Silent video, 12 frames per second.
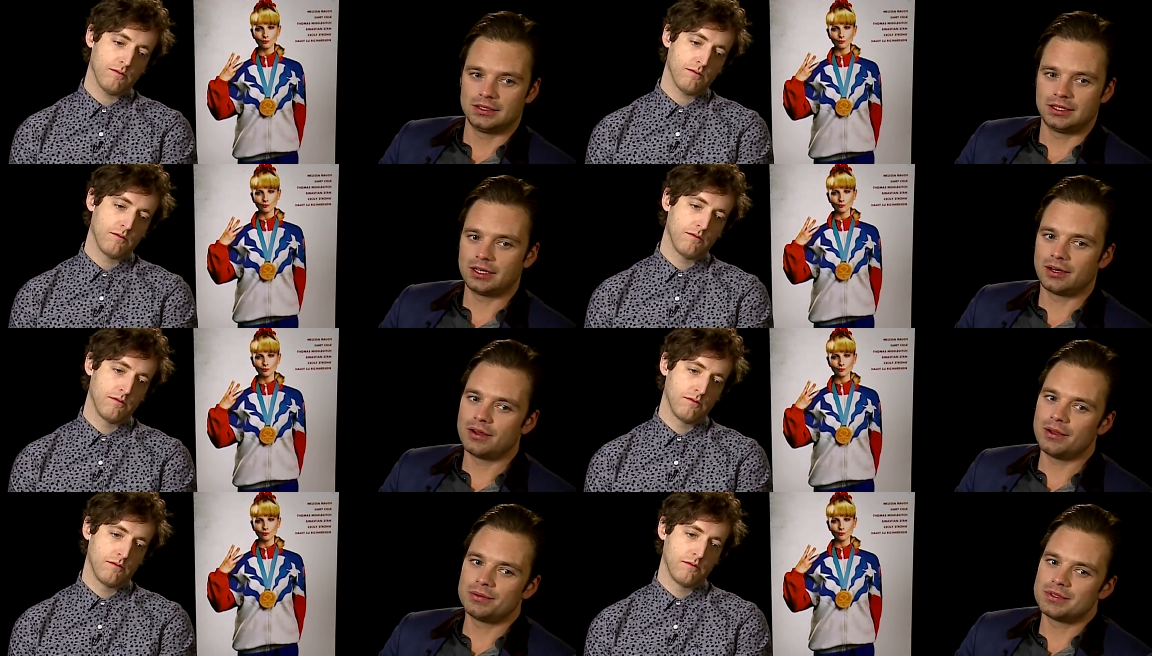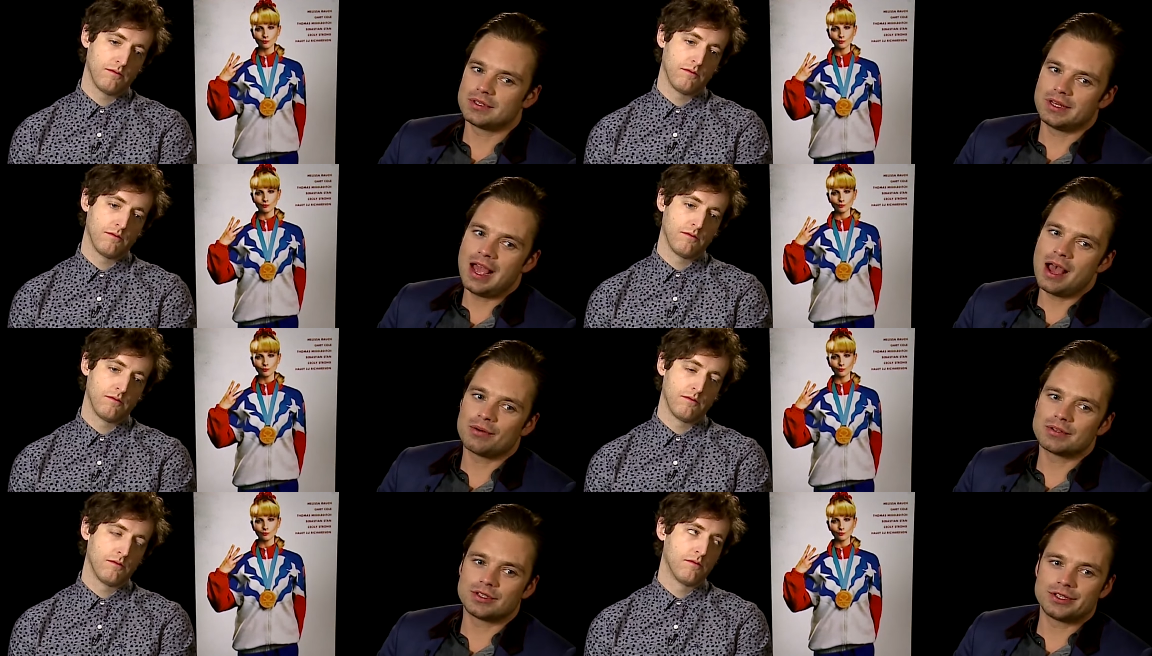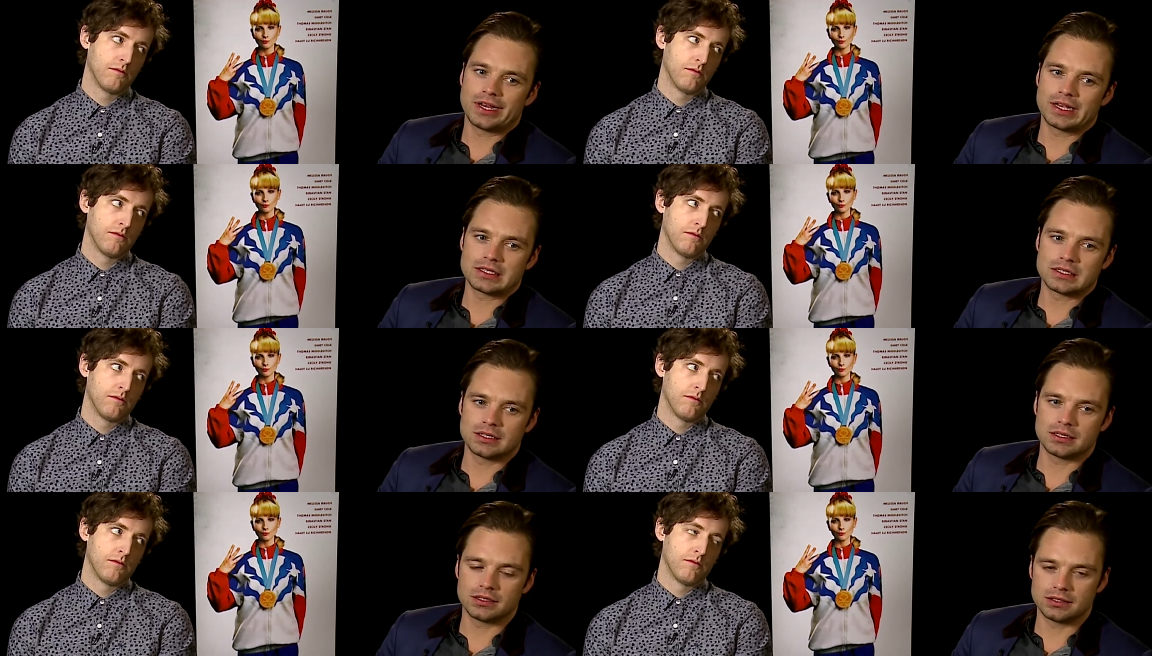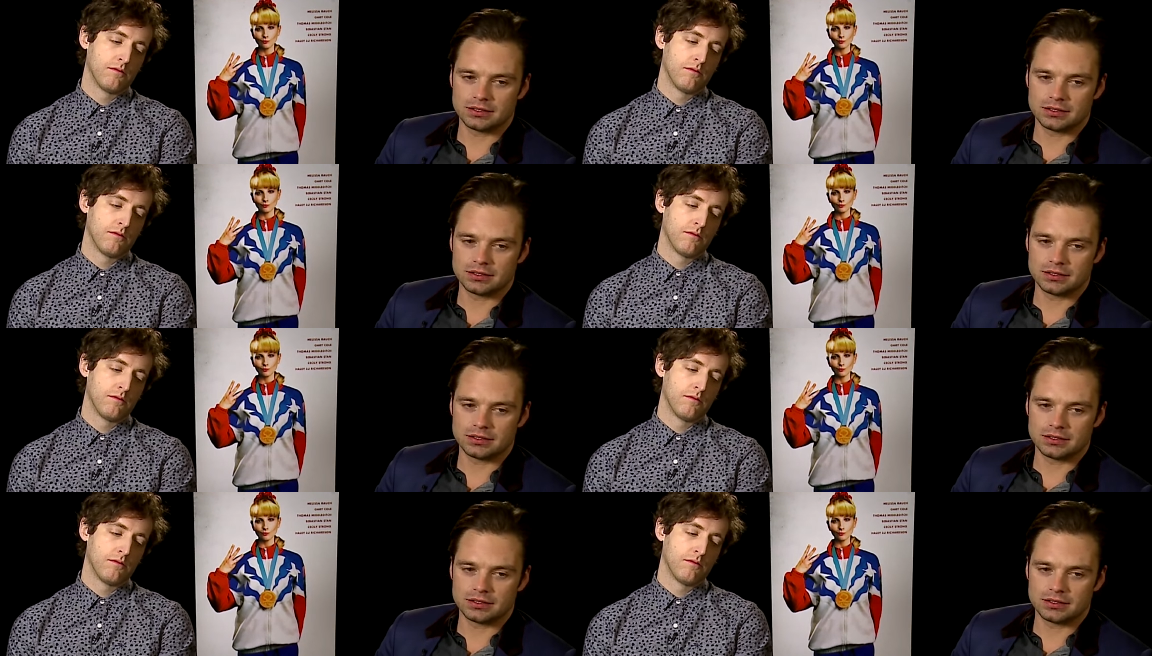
Speaker 1: you know, it was yeah, it was a chance to